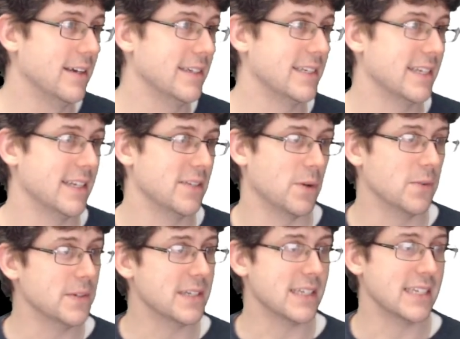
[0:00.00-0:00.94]
It says, what
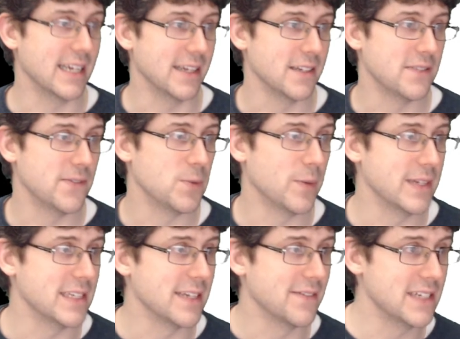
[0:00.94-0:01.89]
was the sales for
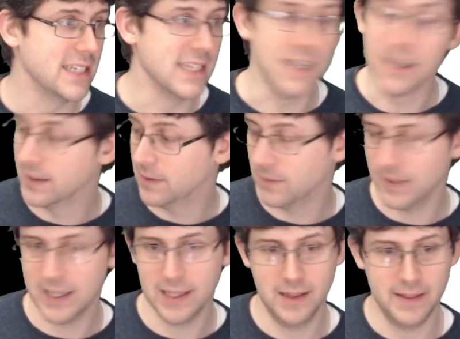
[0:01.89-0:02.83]
2017?
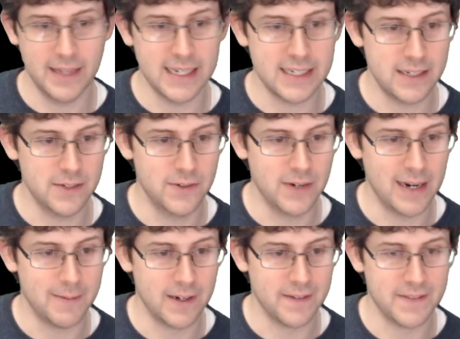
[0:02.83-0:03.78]
Well, that's, you
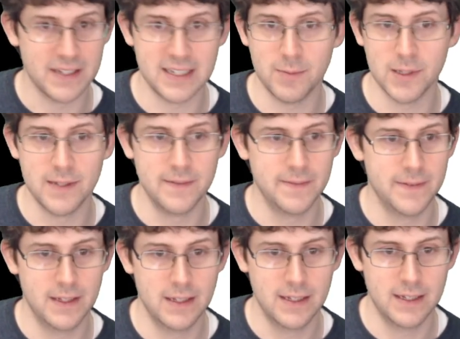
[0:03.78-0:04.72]
grab it off the table.
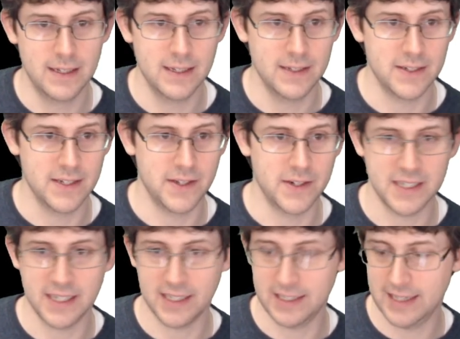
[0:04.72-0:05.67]
It's
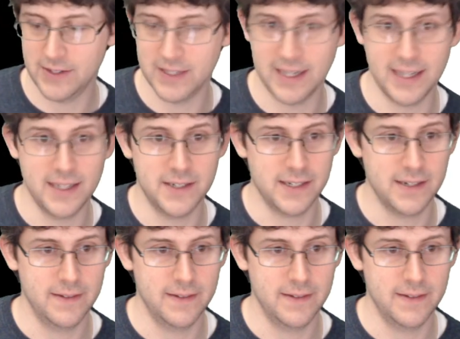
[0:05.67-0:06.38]
$36,000.